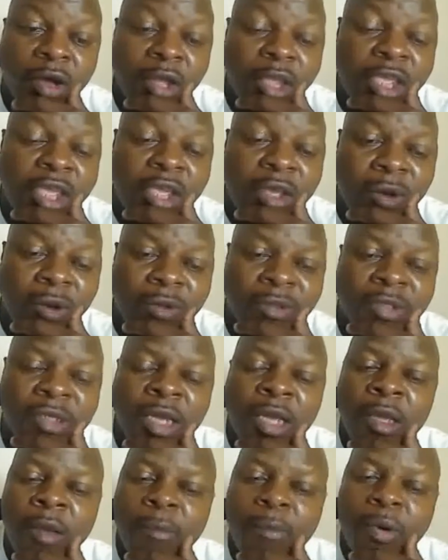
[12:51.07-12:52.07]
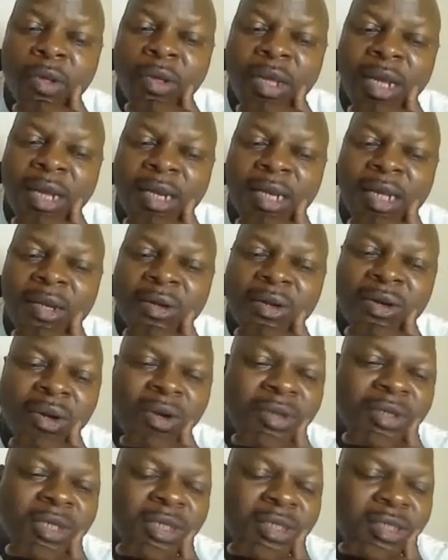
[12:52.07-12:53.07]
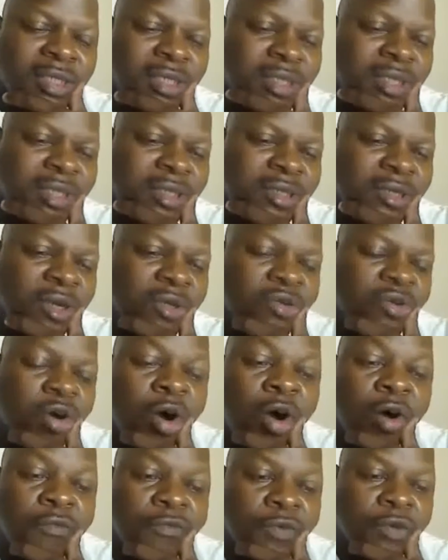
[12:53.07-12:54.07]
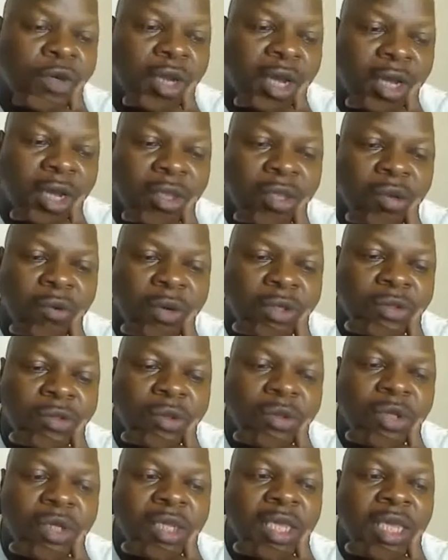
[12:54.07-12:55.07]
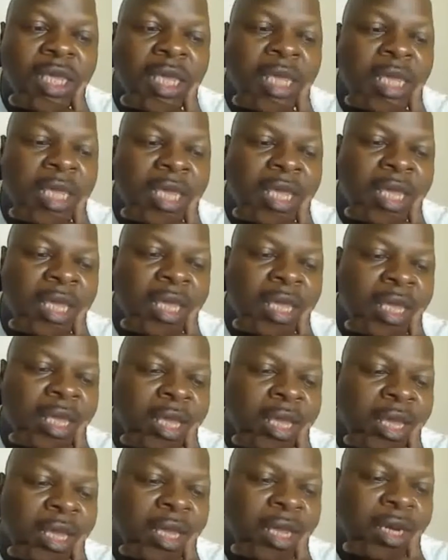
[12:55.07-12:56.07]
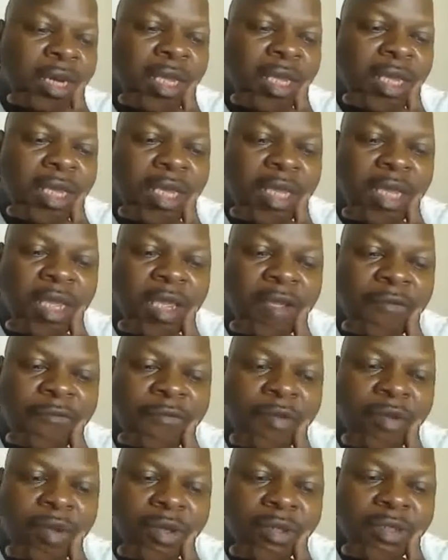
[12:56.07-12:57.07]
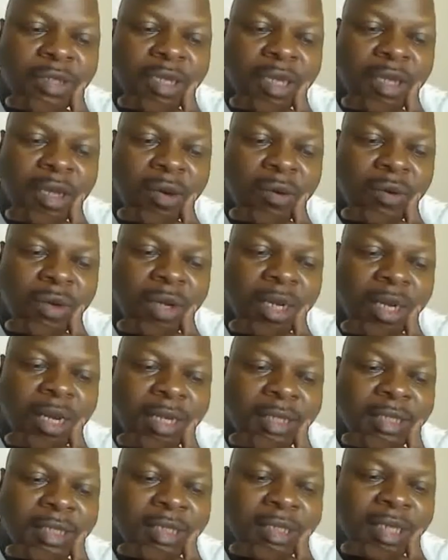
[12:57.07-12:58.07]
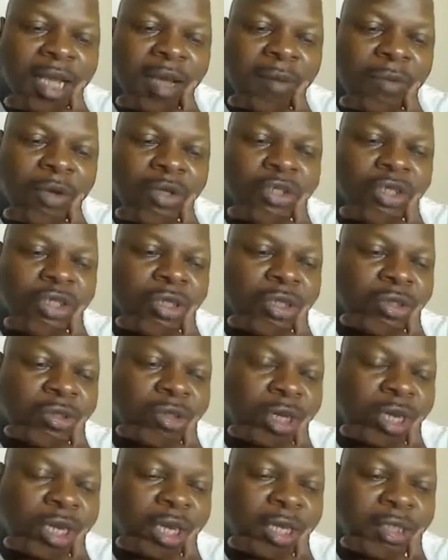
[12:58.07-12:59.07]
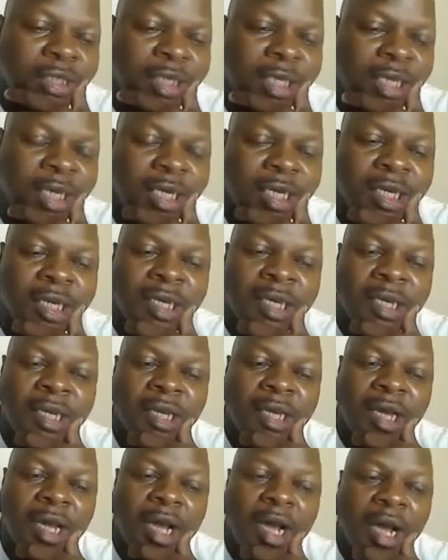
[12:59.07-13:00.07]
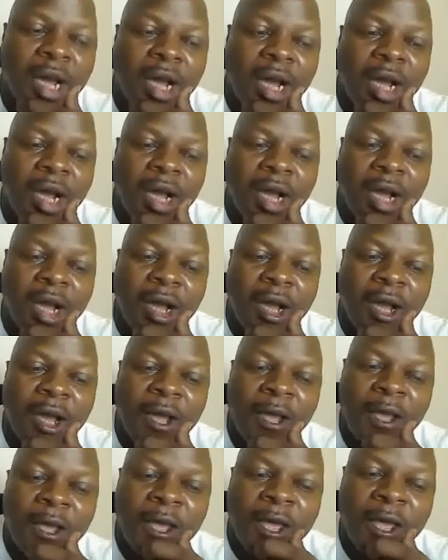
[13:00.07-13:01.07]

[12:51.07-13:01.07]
EOS, but you can ignore this. This is not often accurate. So the key figures that you're looking at is how much ethers you're getting, how